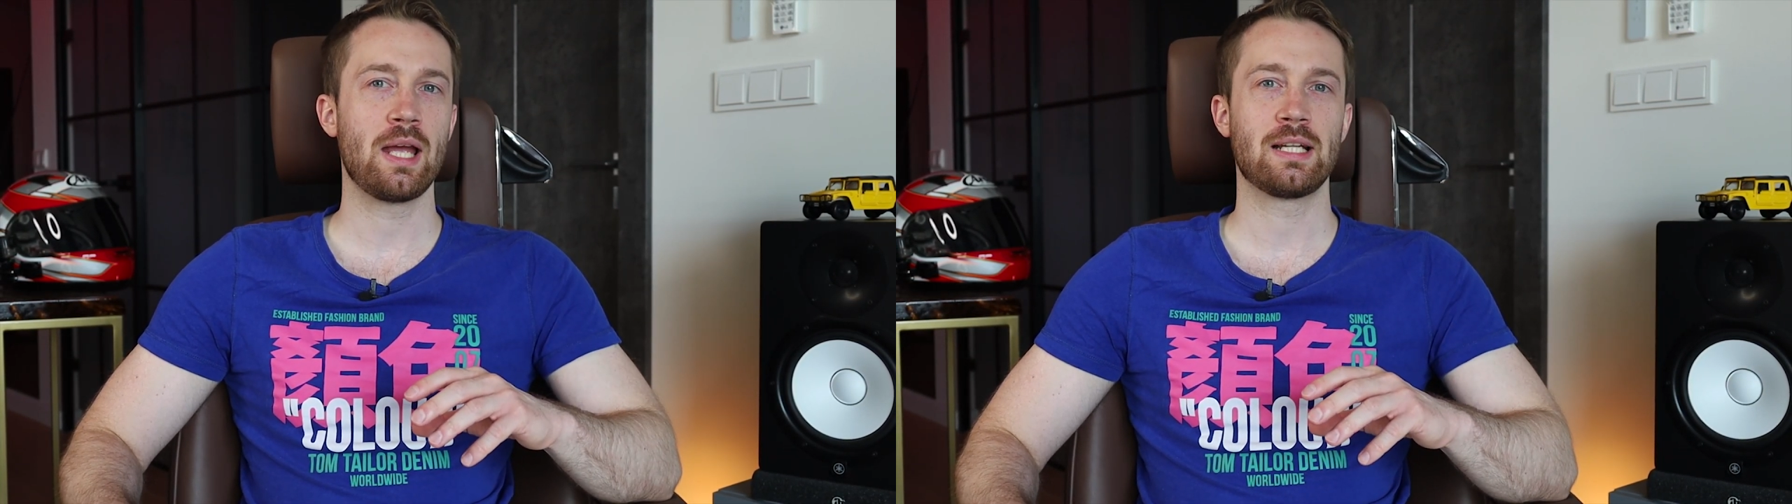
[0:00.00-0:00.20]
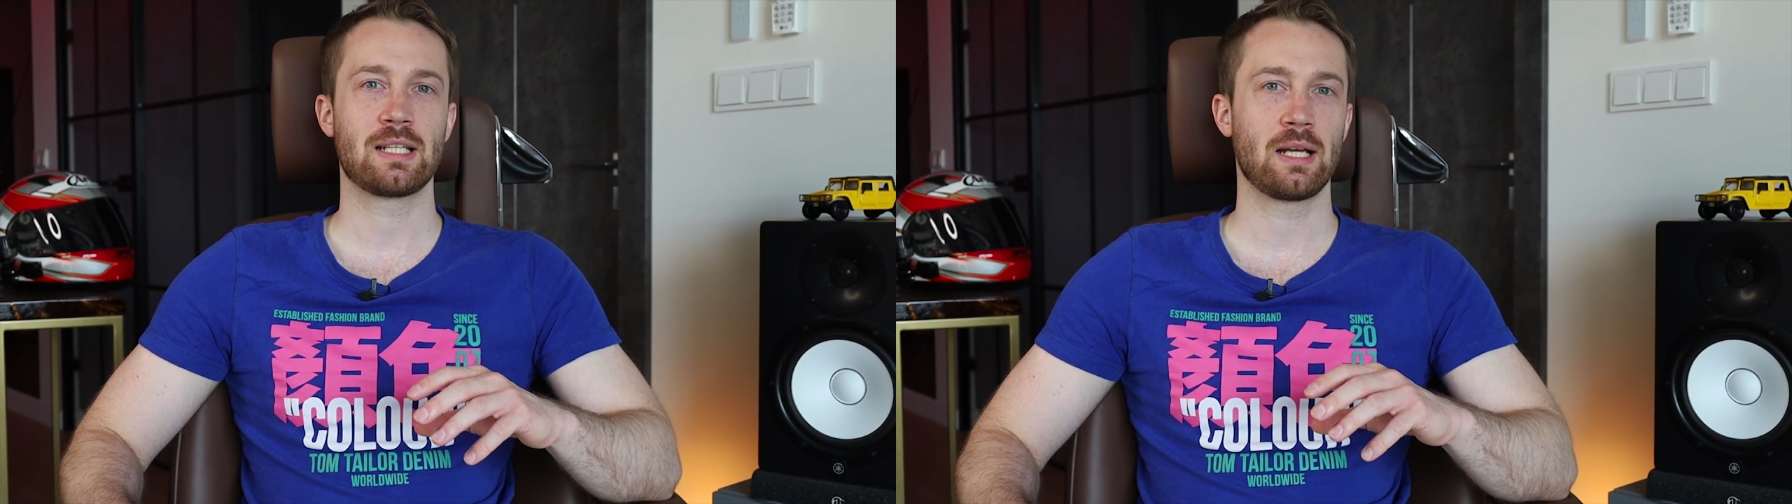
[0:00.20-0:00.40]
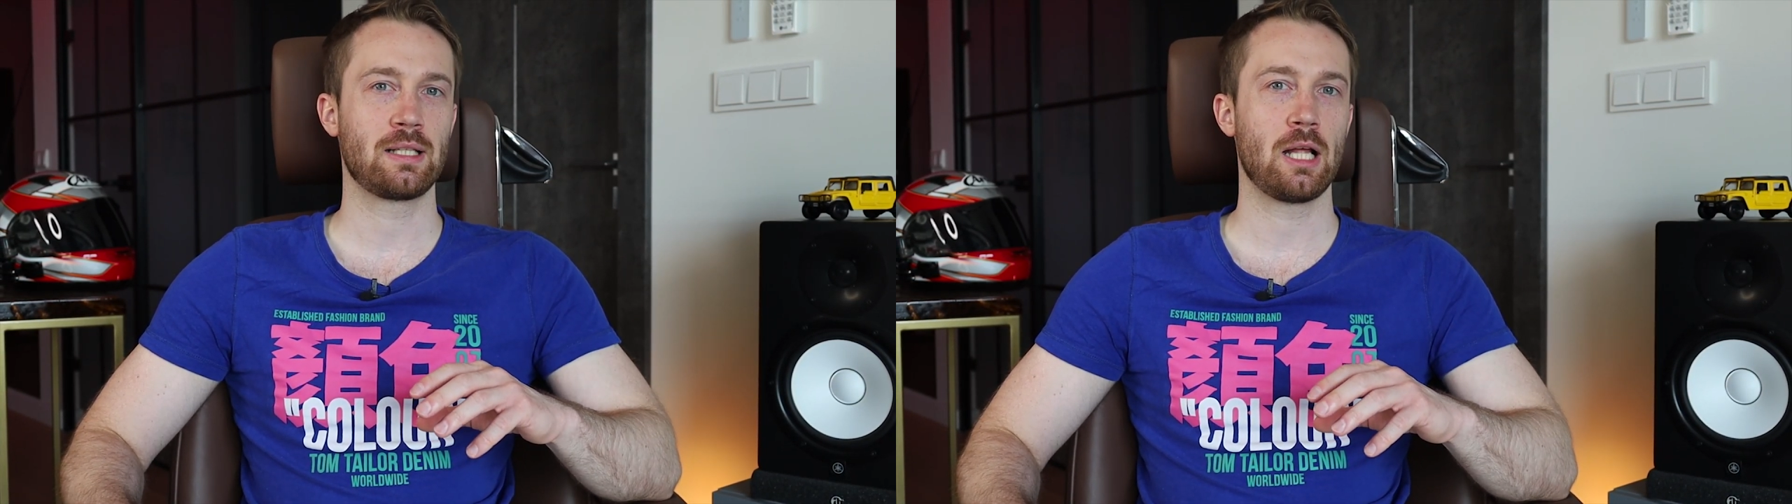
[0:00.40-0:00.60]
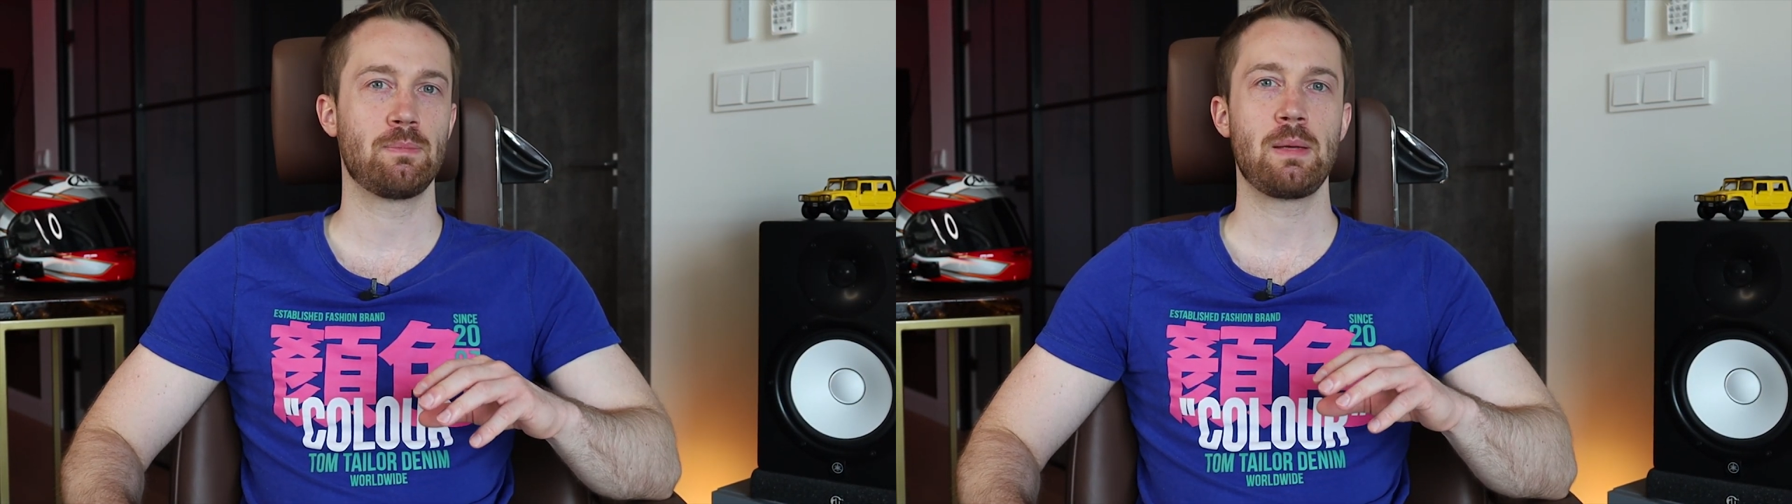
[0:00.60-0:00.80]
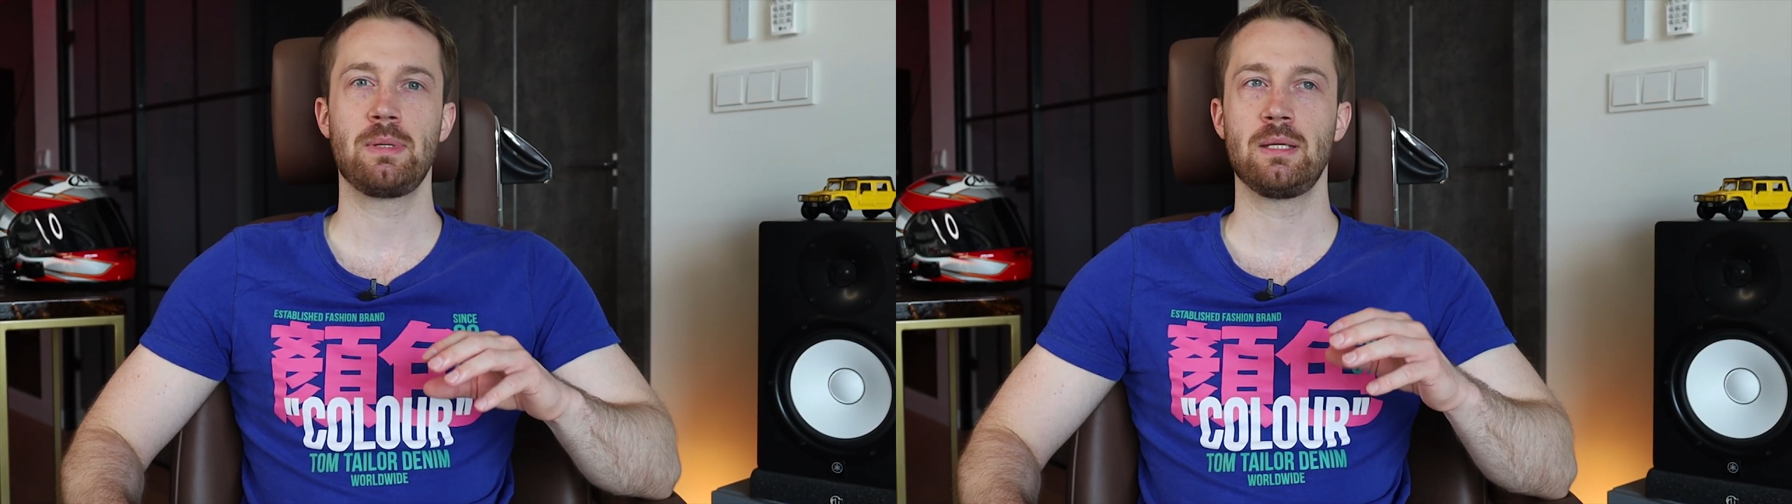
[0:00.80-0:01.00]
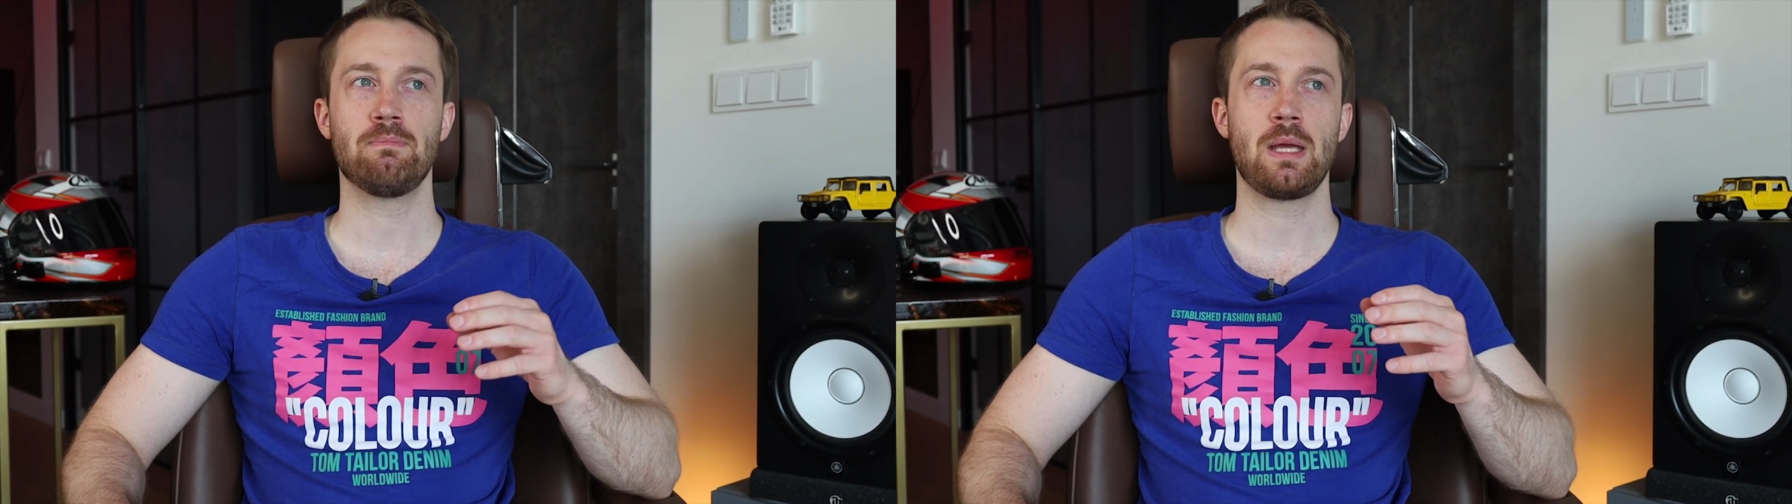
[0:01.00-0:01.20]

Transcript: it's like that. Maybe